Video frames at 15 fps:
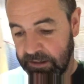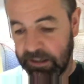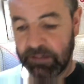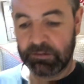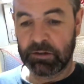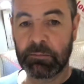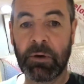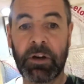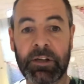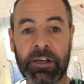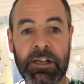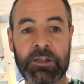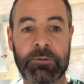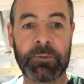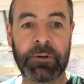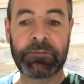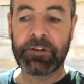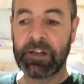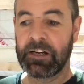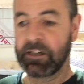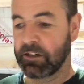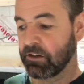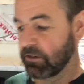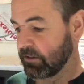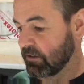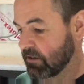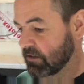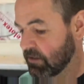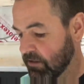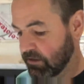Even at my age with my failing
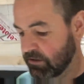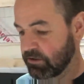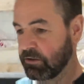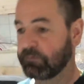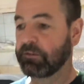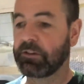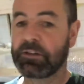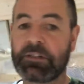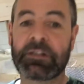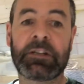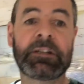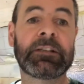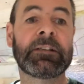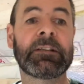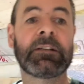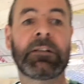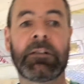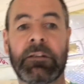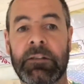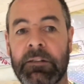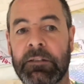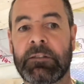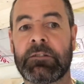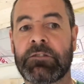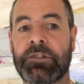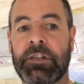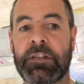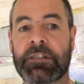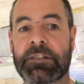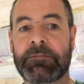eyes, there's enough light.
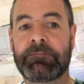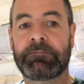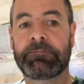Cheers.